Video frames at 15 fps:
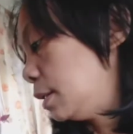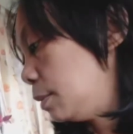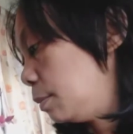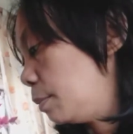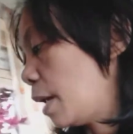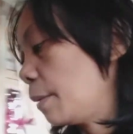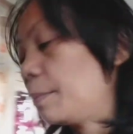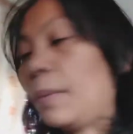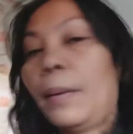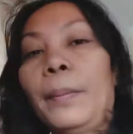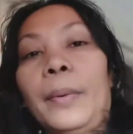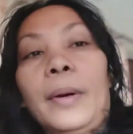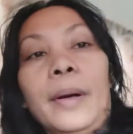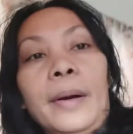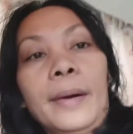black
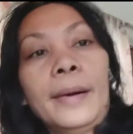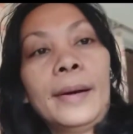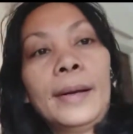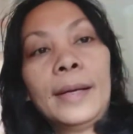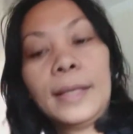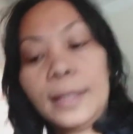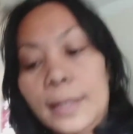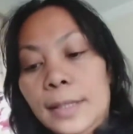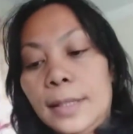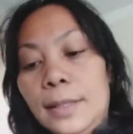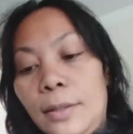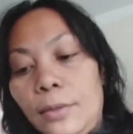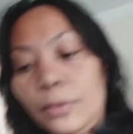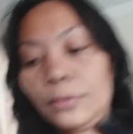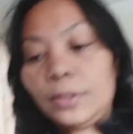pepper.
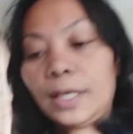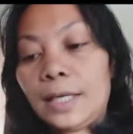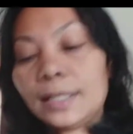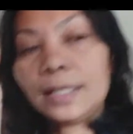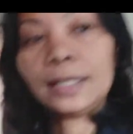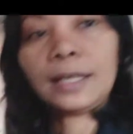So that's it,